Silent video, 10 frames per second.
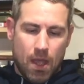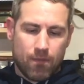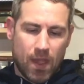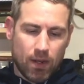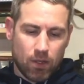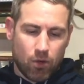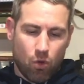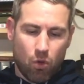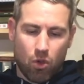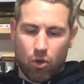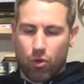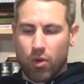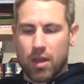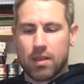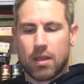I've got a little
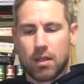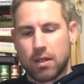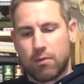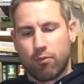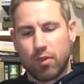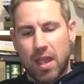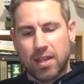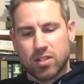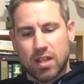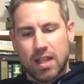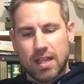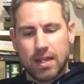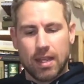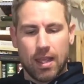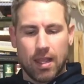crank
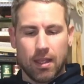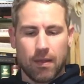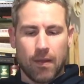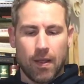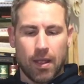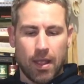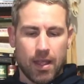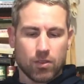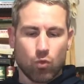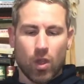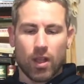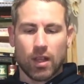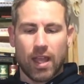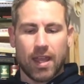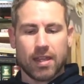flashlight as
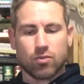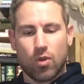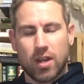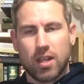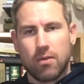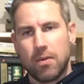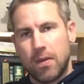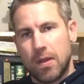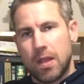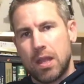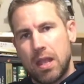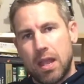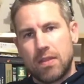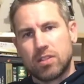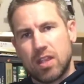well as radio.
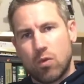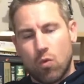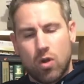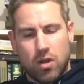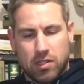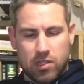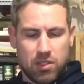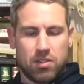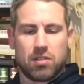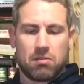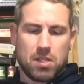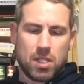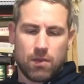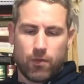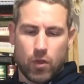And this thing works.
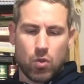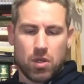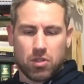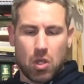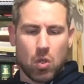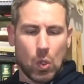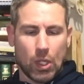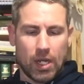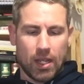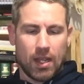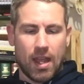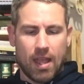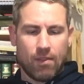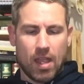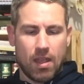It's a few years old, and I
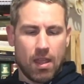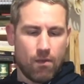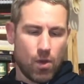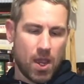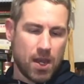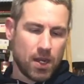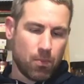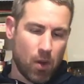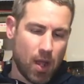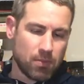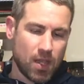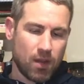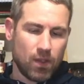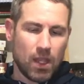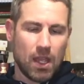haven't ever had any problems
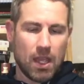out of it.